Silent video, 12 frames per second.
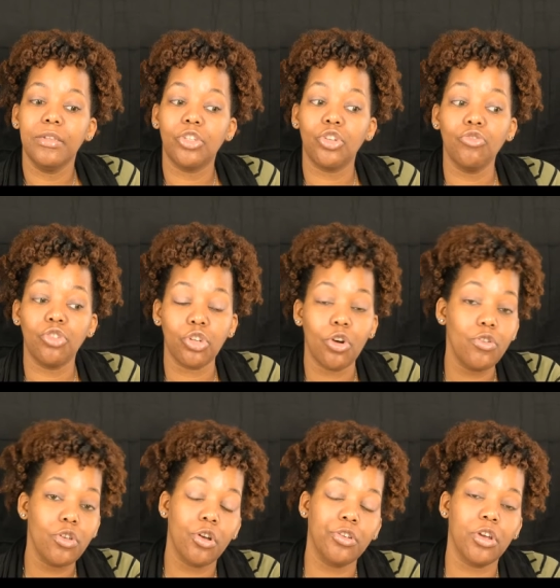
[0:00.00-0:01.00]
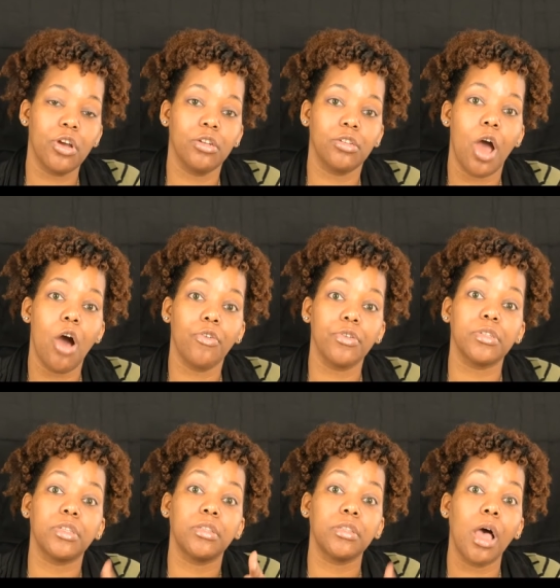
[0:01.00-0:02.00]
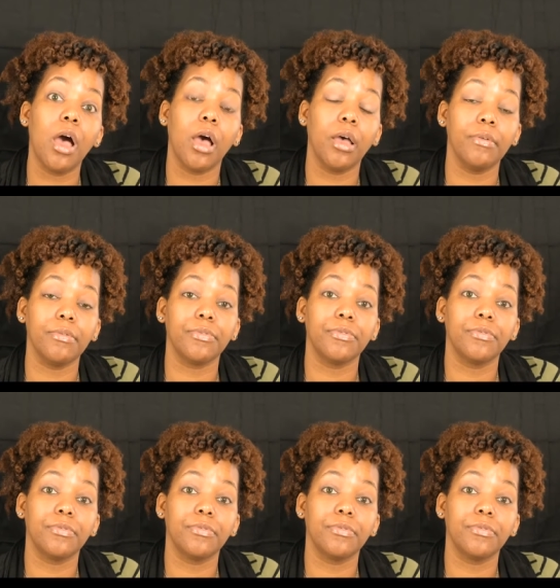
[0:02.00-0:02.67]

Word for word: to show your young daughters love